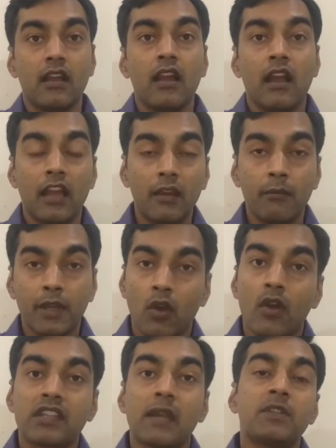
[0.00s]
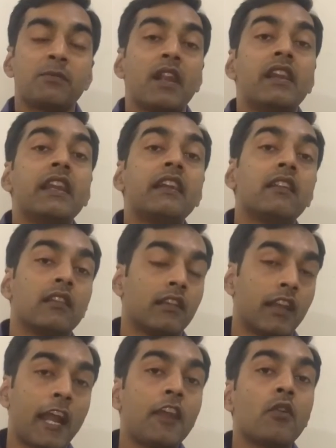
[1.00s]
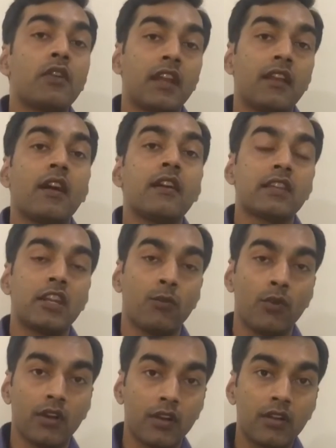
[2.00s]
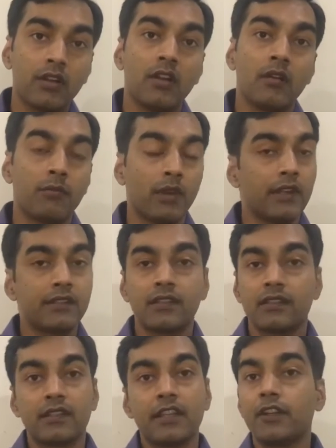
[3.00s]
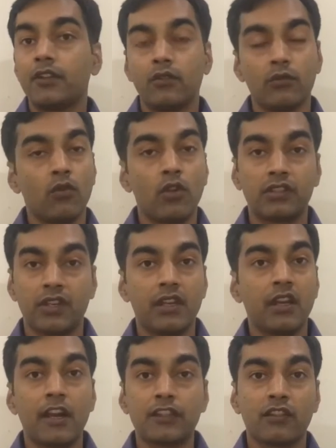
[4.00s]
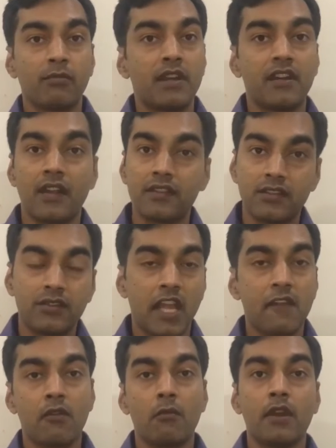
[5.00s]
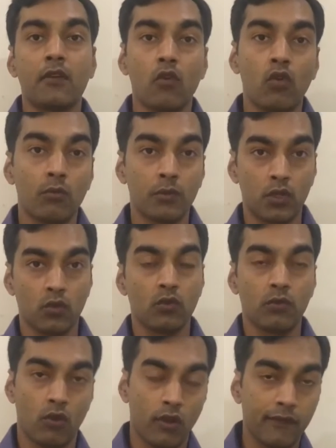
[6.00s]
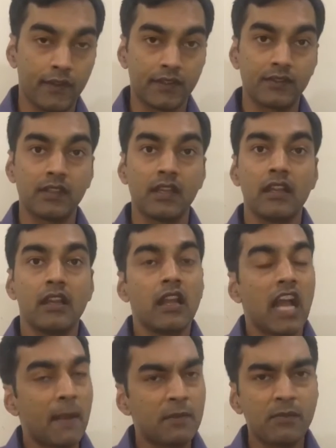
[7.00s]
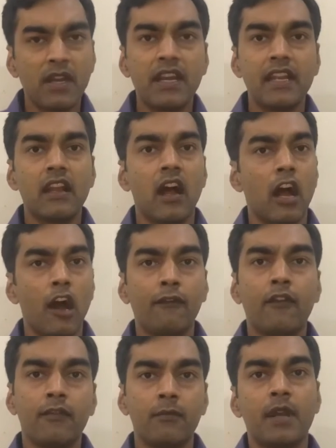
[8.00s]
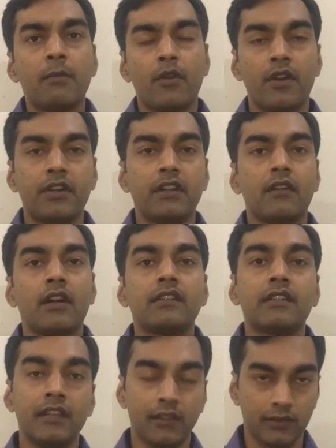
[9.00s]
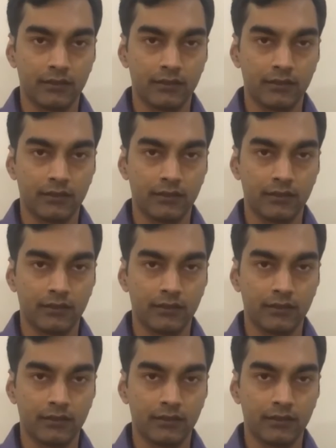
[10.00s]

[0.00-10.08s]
And because I'm spending 9 or 10 hours at work, plus say 2 or 3 hours of my transit time from my home to office, I'm spending half of my productive hours here.